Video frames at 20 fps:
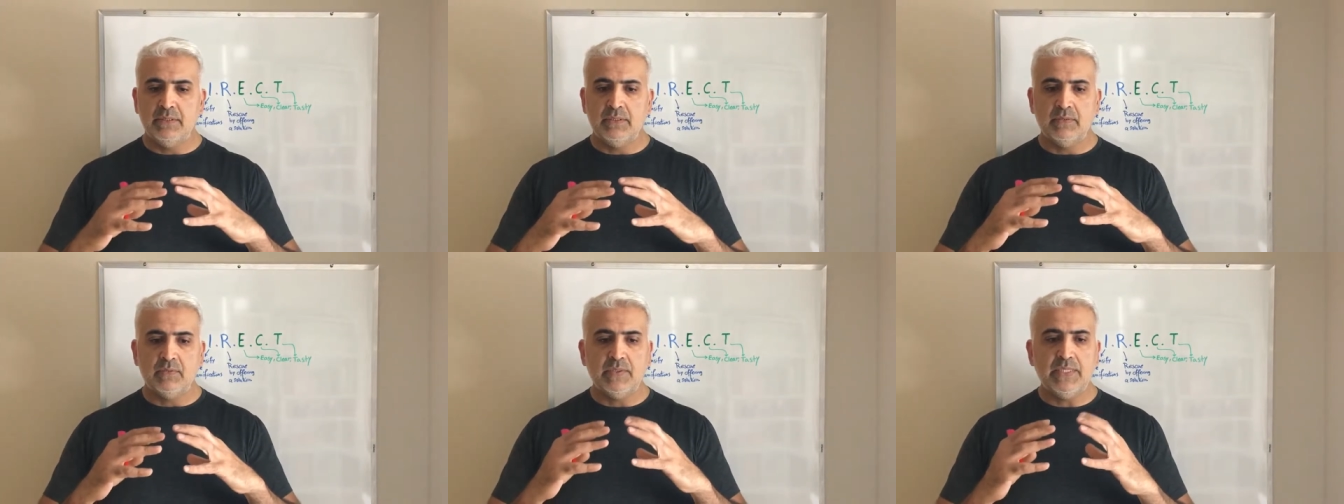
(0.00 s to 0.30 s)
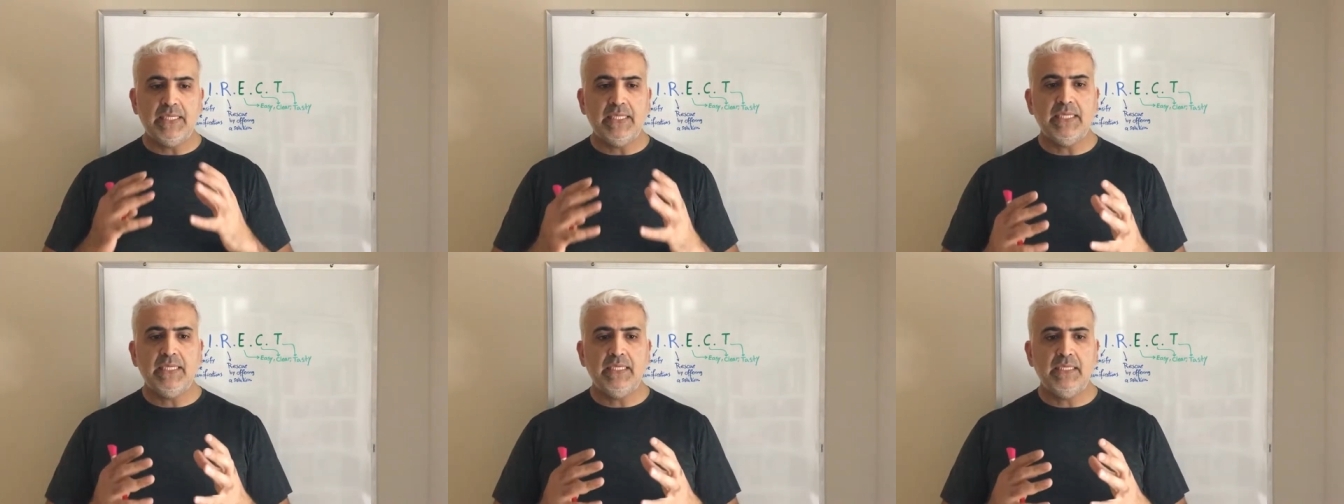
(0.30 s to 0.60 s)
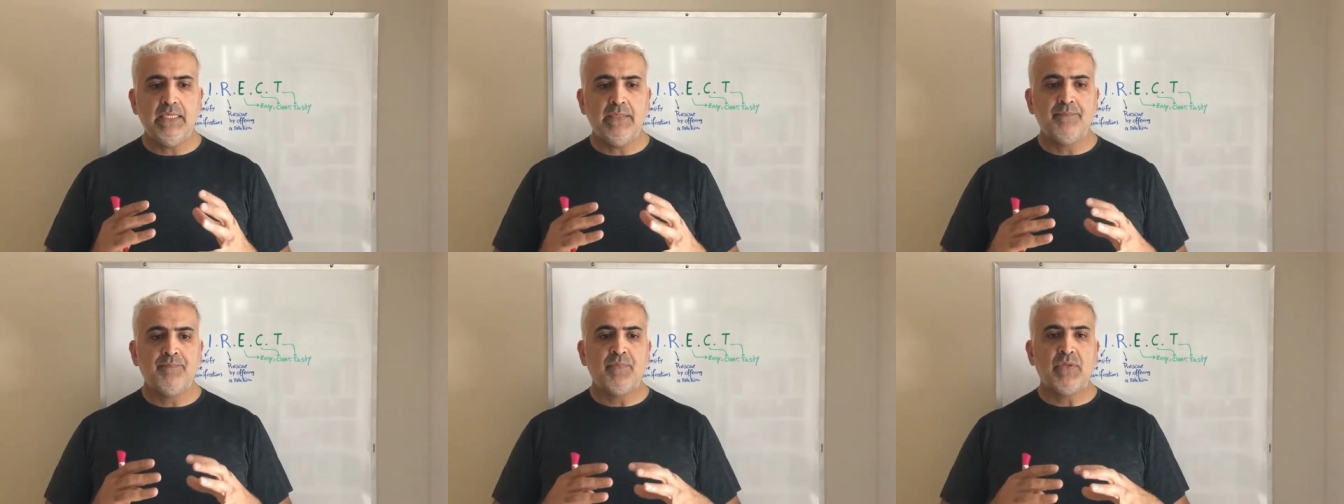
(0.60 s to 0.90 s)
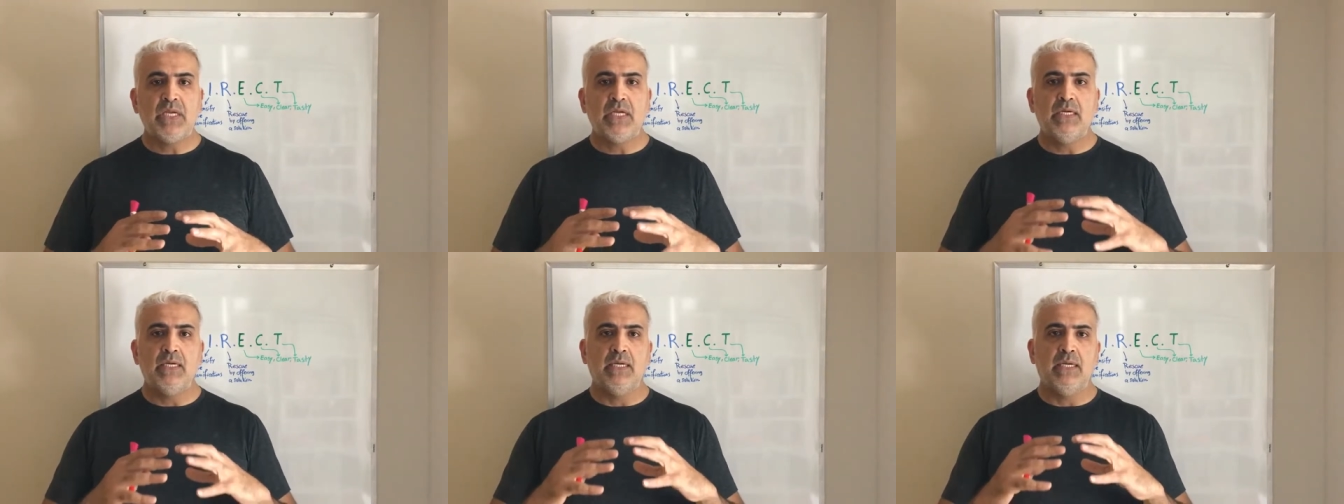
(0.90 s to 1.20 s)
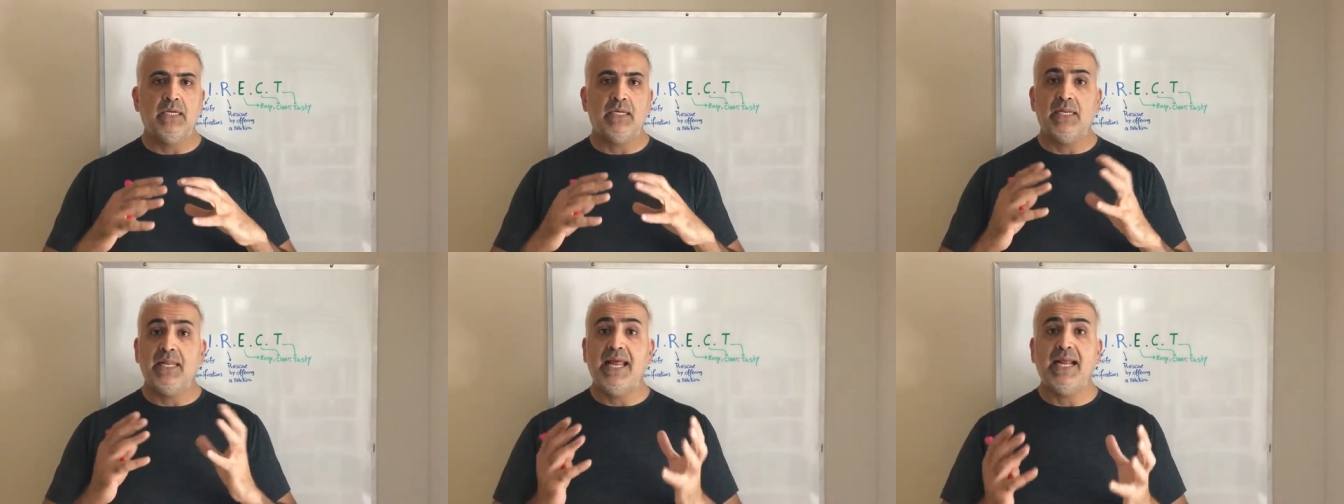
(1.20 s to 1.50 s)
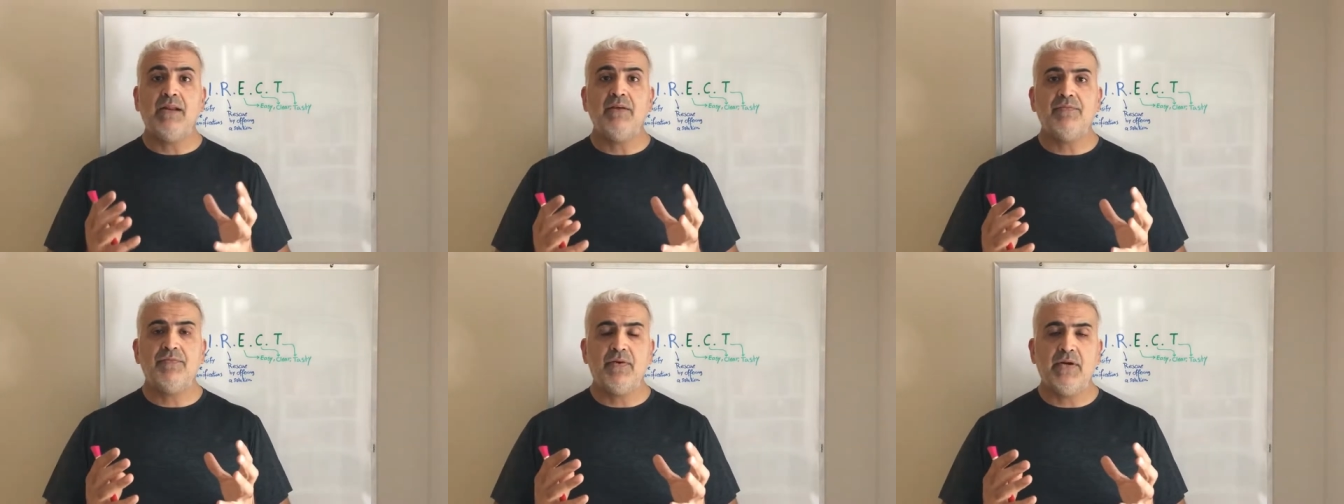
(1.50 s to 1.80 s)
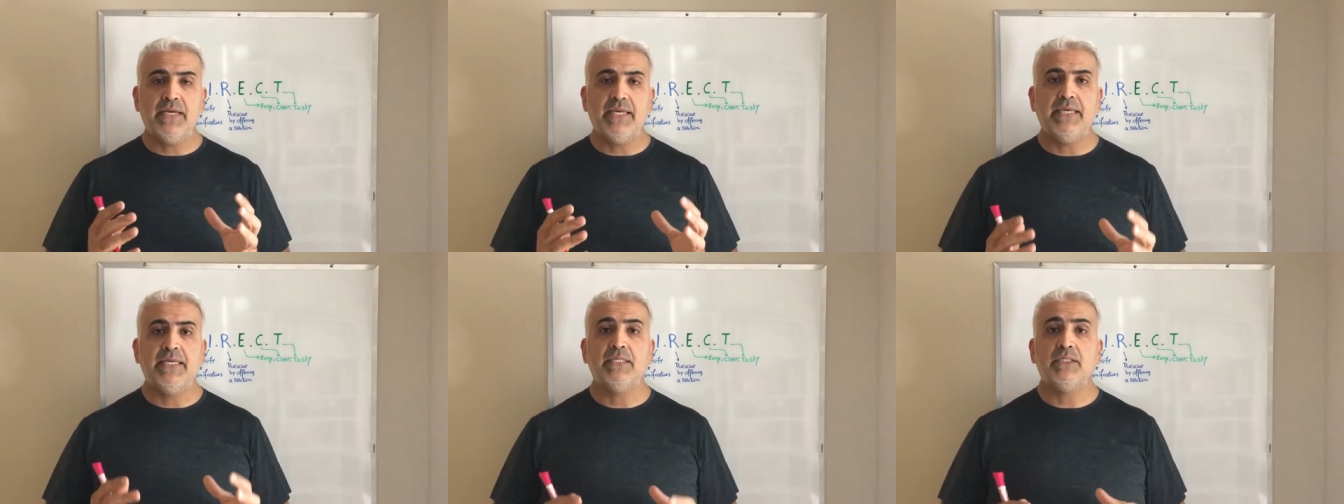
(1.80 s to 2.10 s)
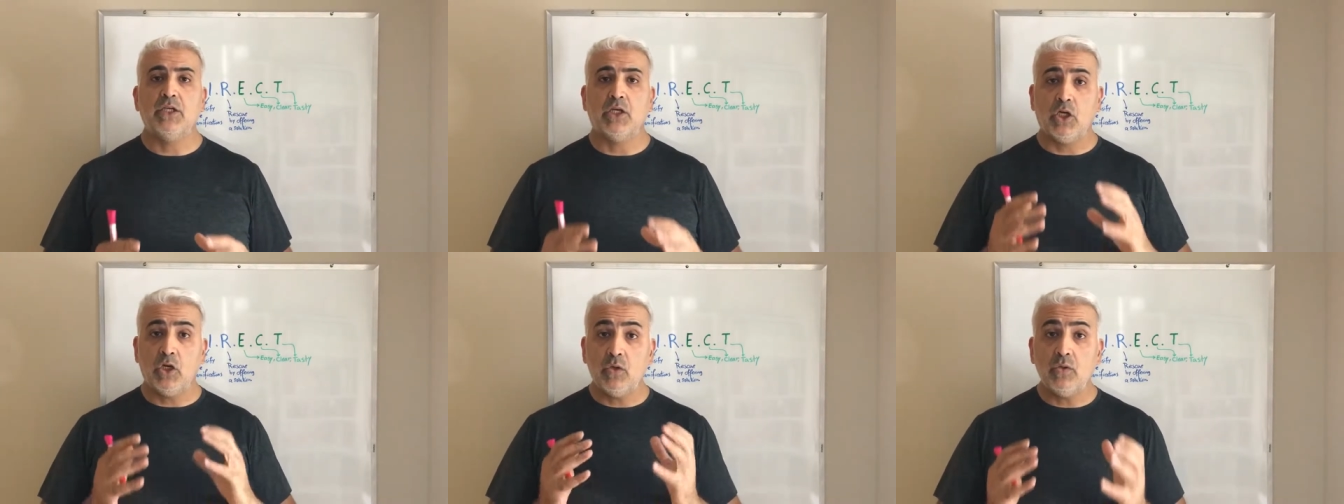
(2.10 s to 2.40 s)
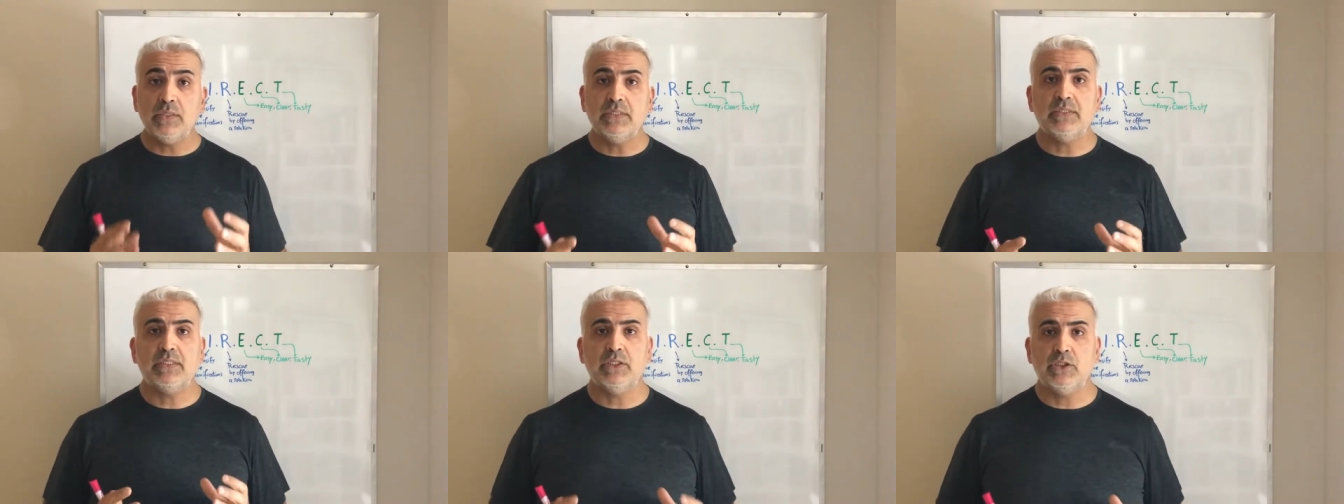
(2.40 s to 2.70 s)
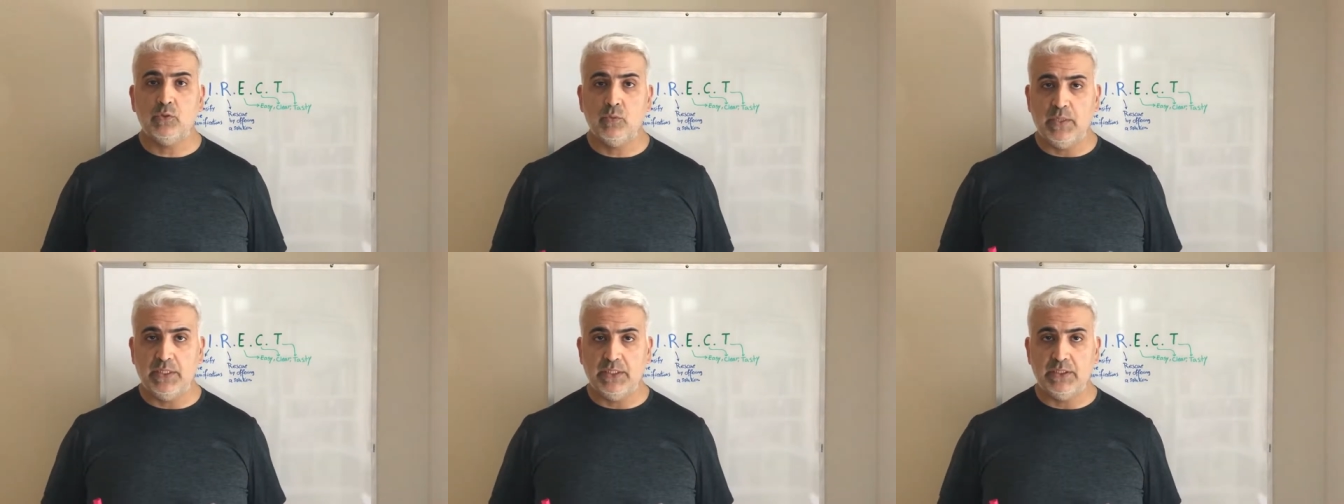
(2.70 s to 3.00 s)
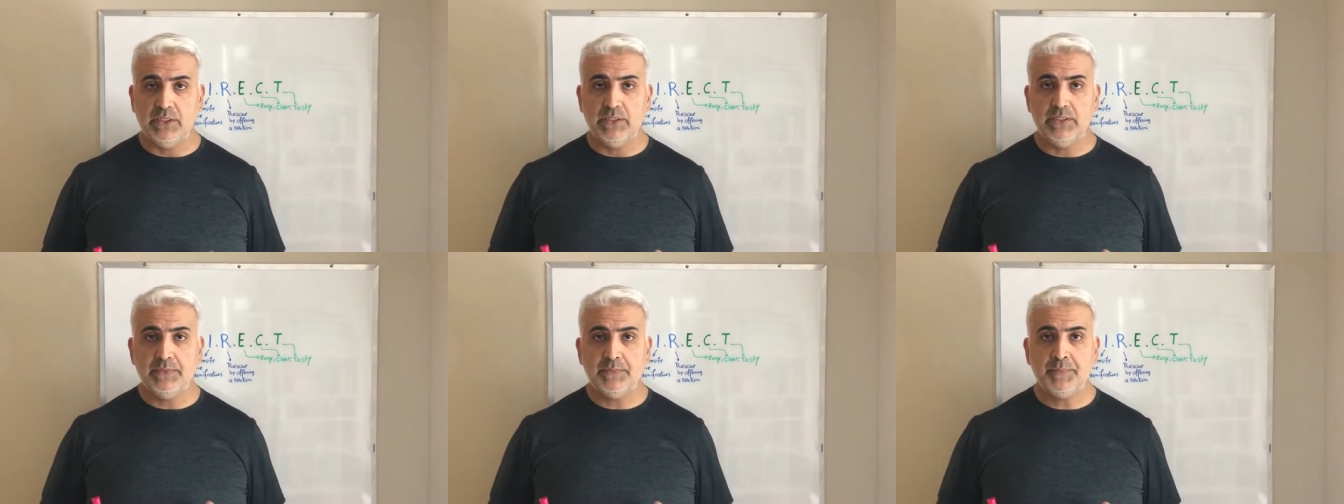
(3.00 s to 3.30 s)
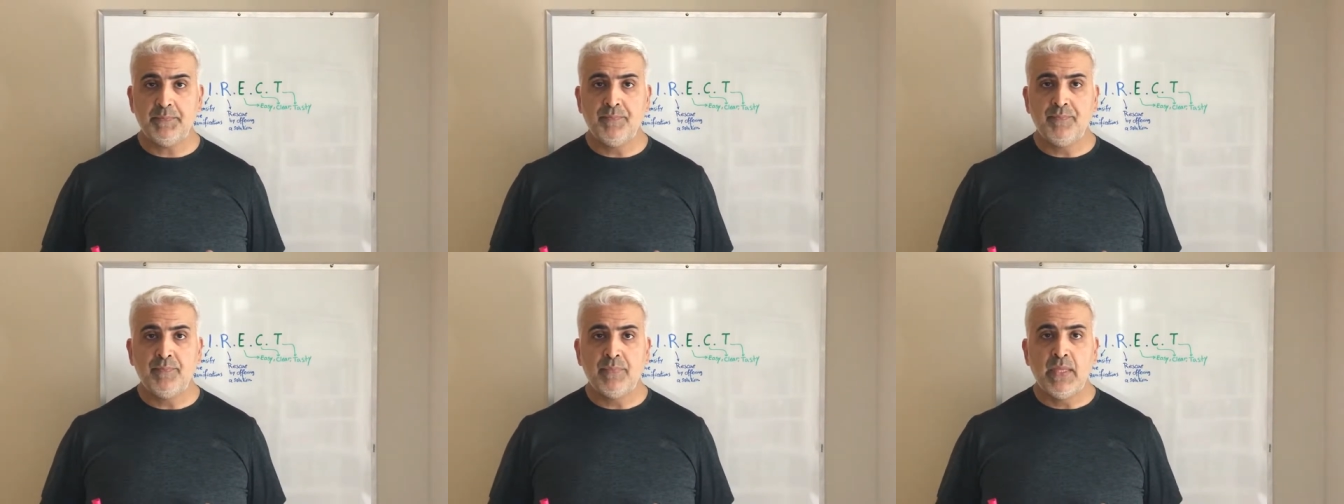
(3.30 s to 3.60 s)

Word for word: really uh, clarifying the current situation